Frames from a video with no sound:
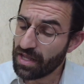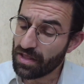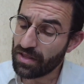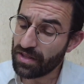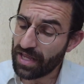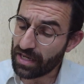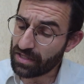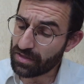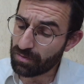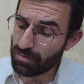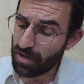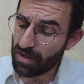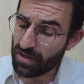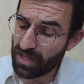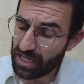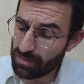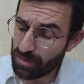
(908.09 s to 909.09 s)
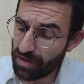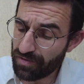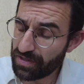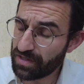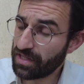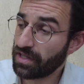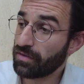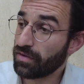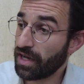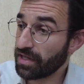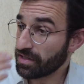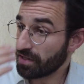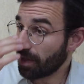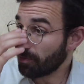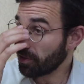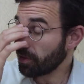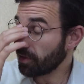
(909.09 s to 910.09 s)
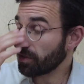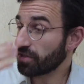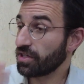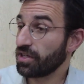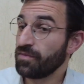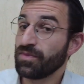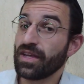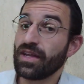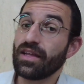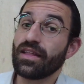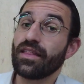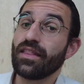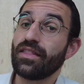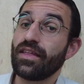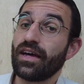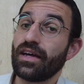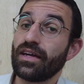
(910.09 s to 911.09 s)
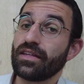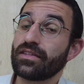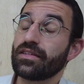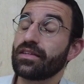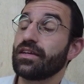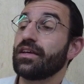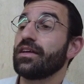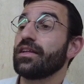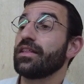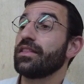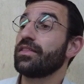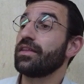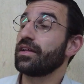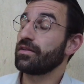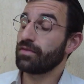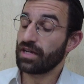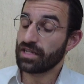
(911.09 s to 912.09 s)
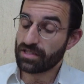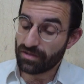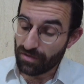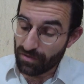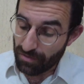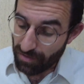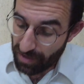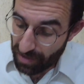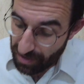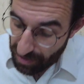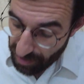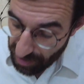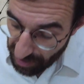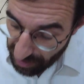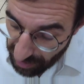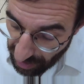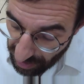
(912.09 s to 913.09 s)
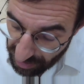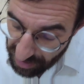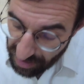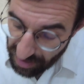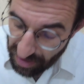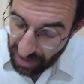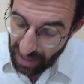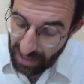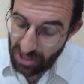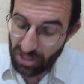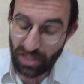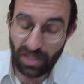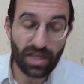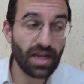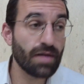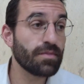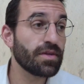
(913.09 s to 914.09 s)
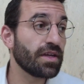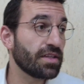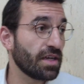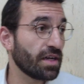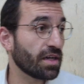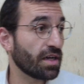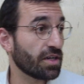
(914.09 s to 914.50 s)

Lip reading: The next prophecy he writes Labiut that he writes V'hiketi kashtecha miyadacha.